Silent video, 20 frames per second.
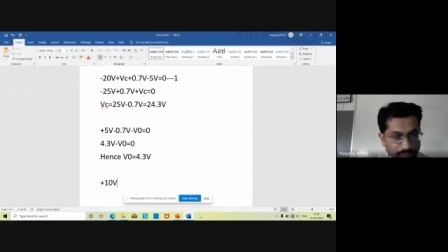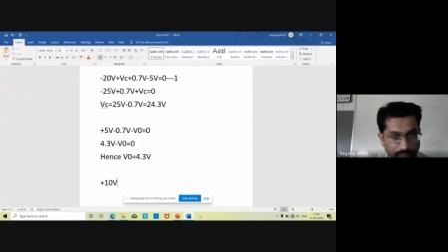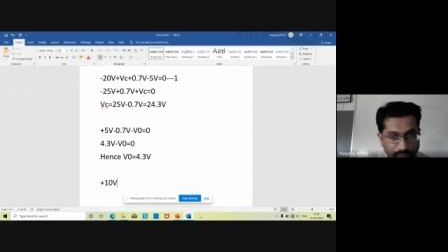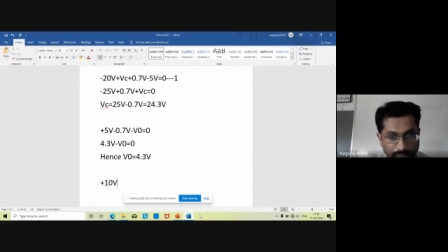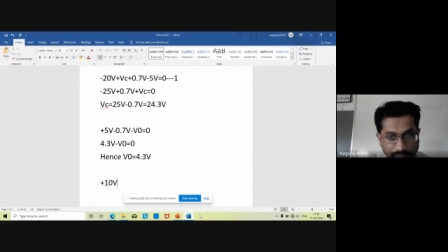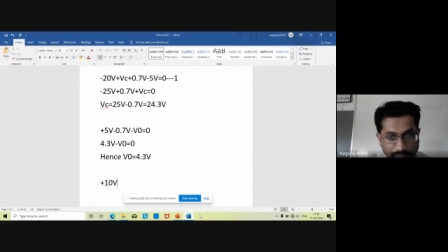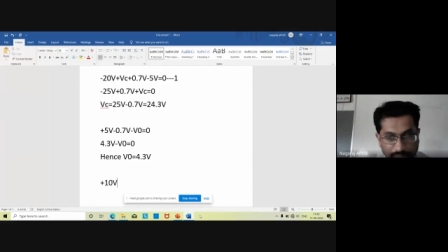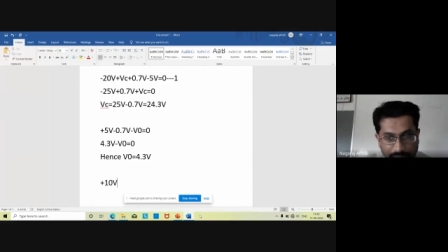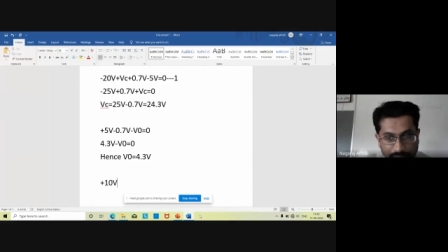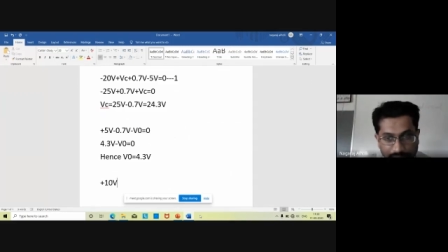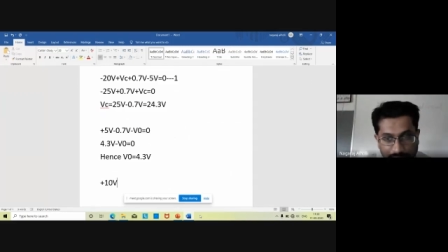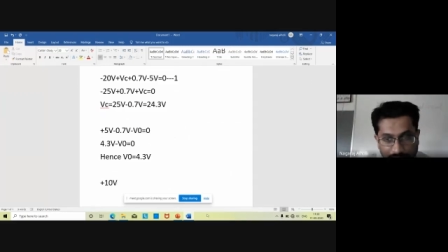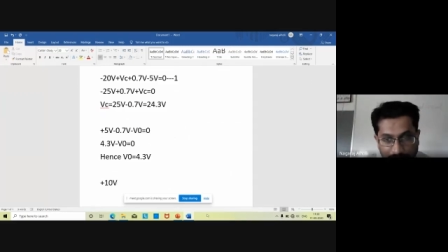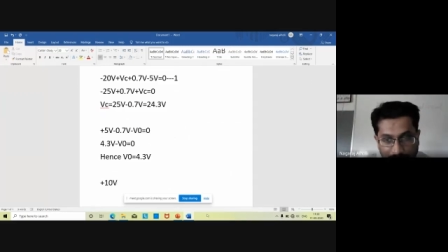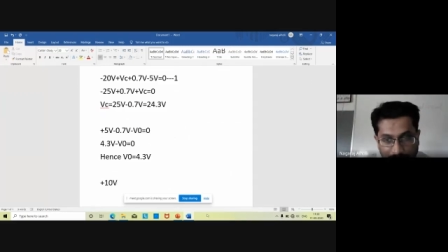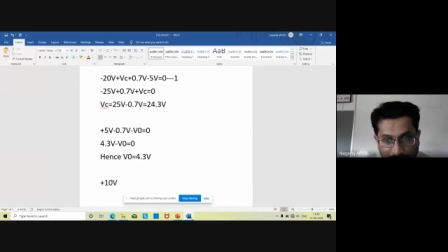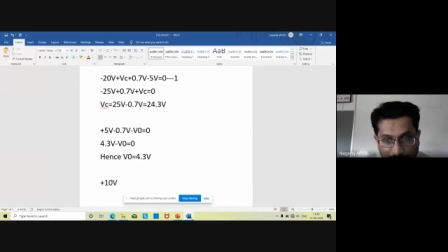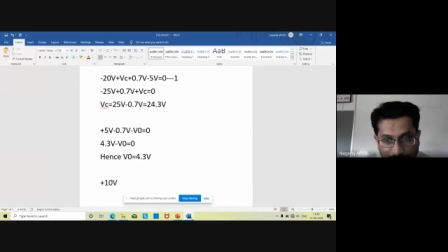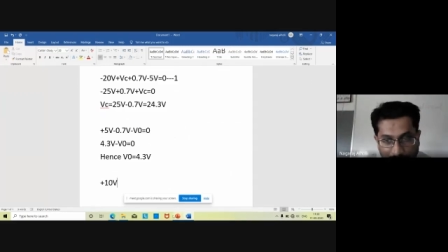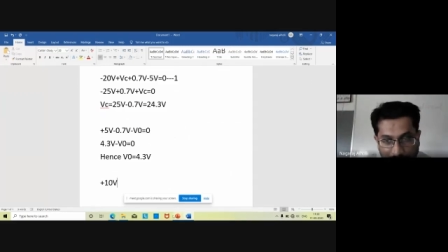Okay.
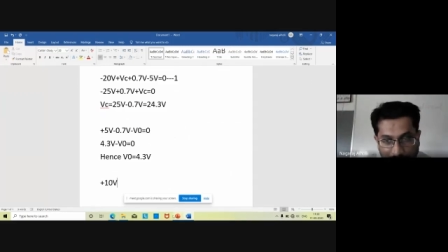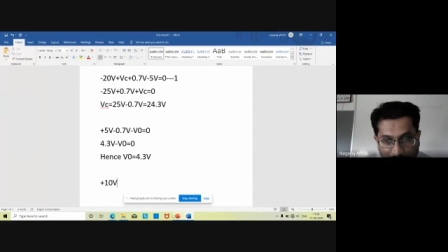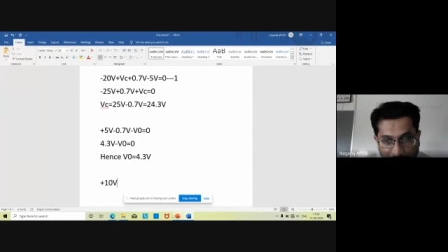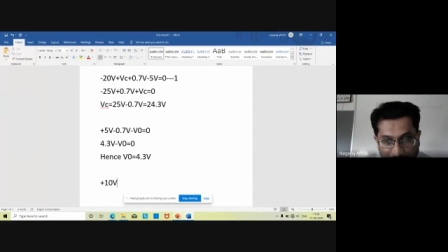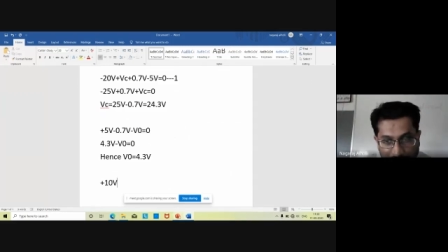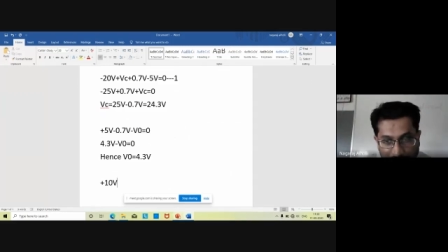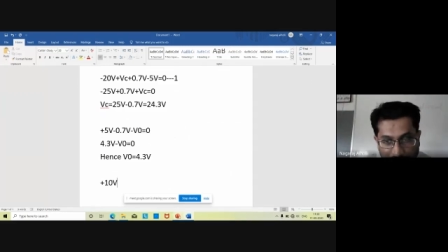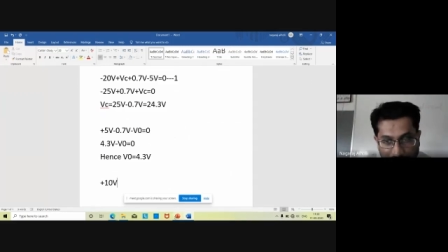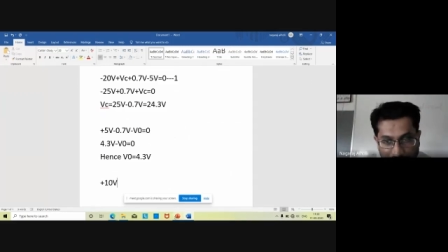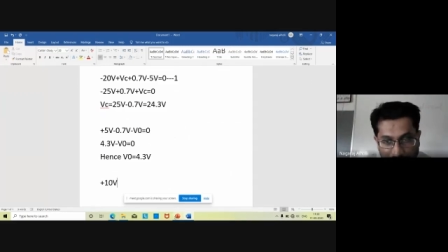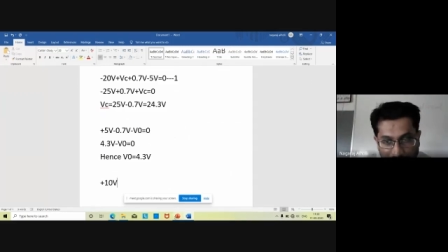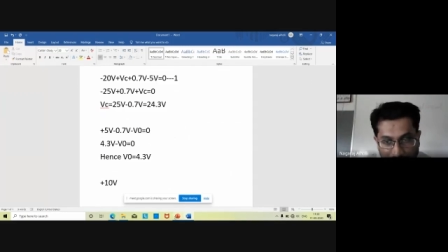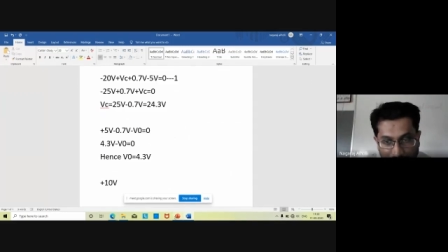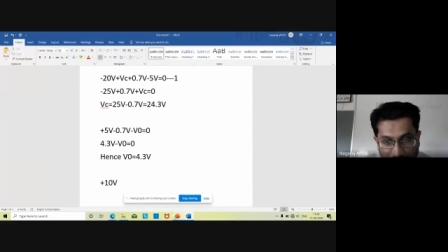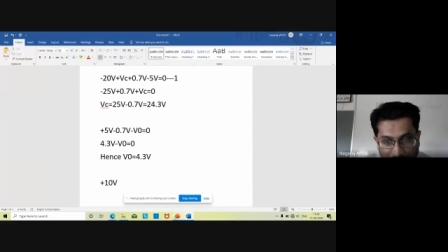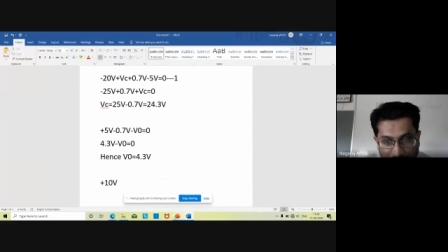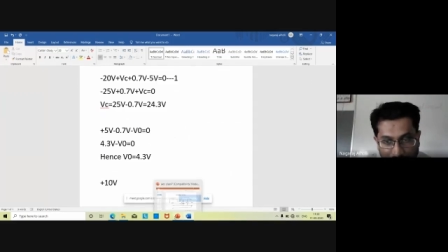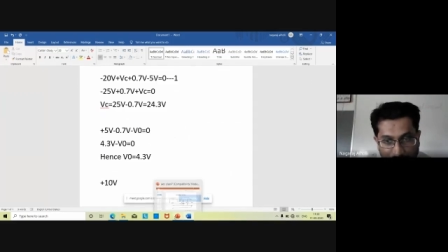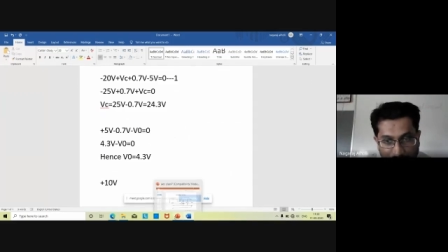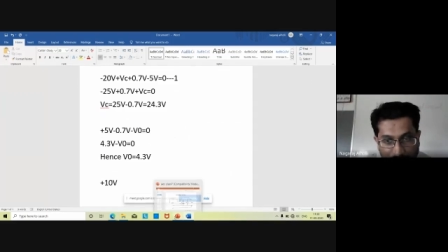Then next,
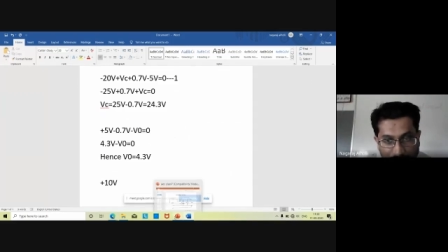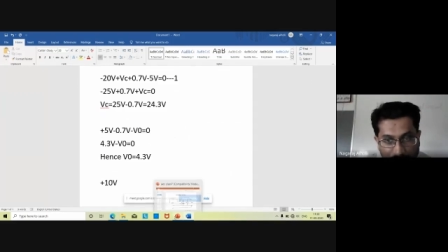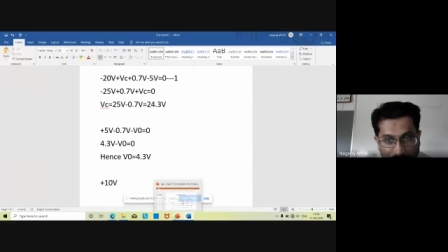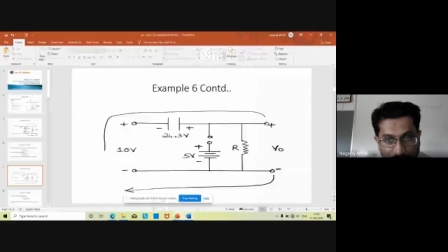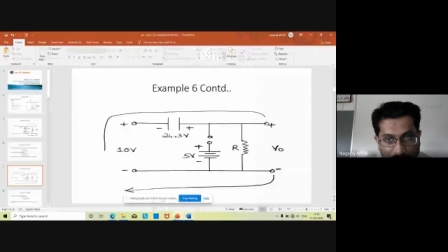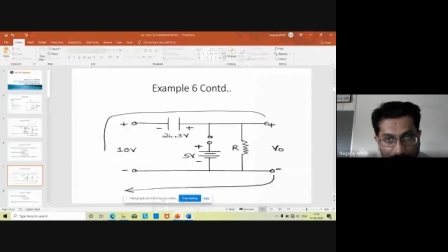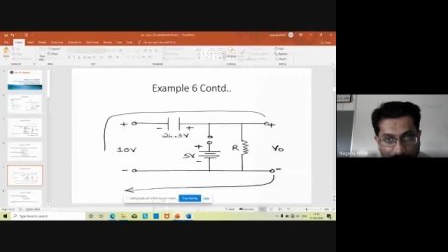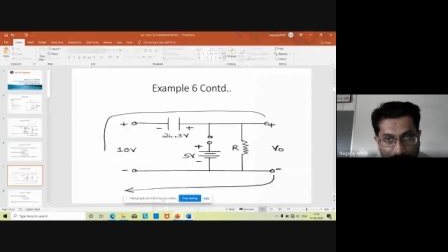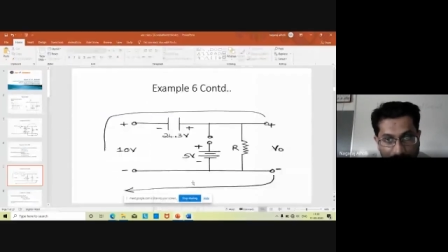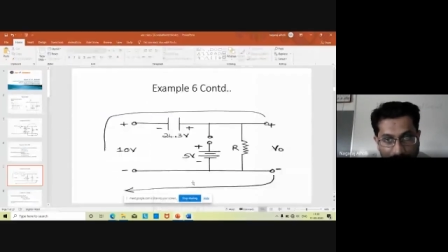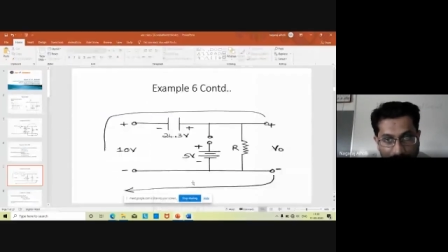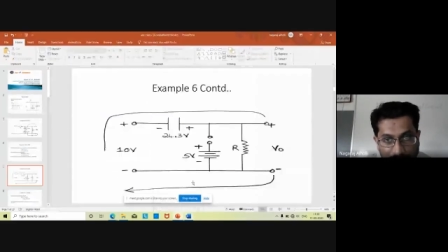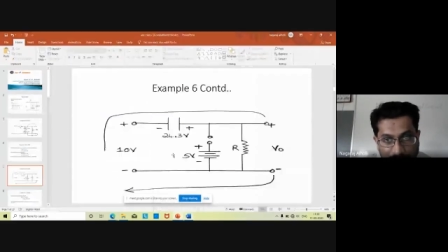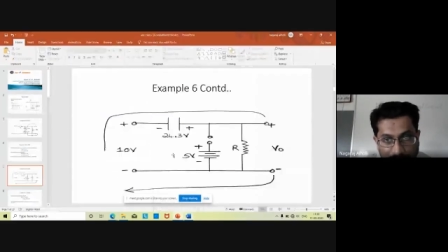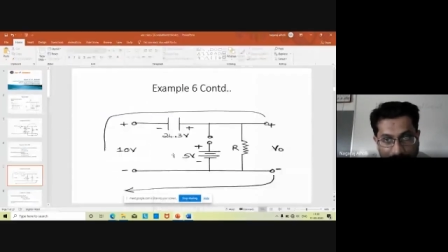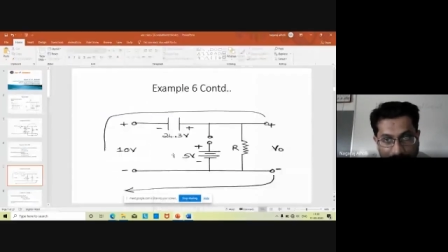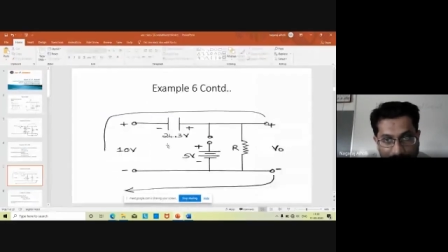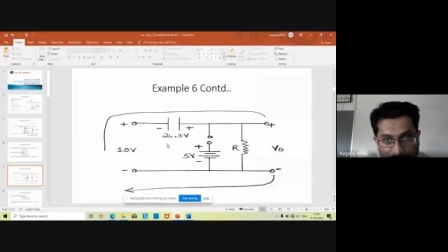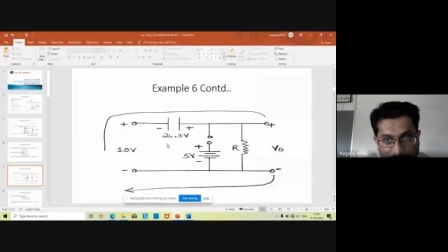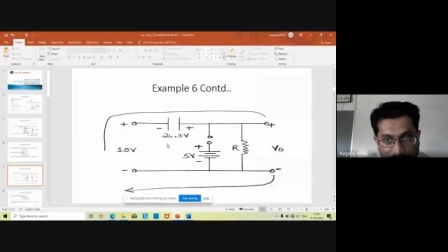
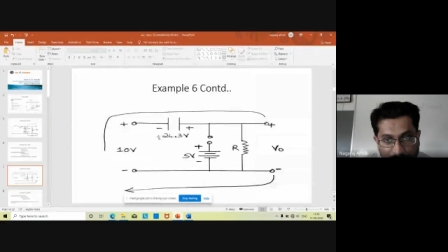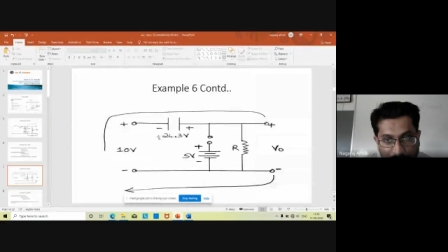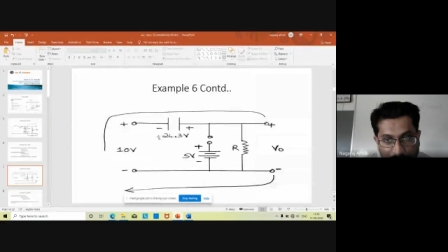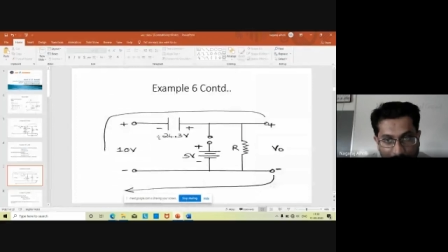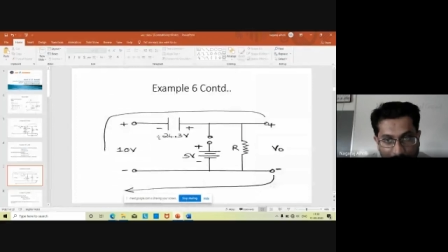this is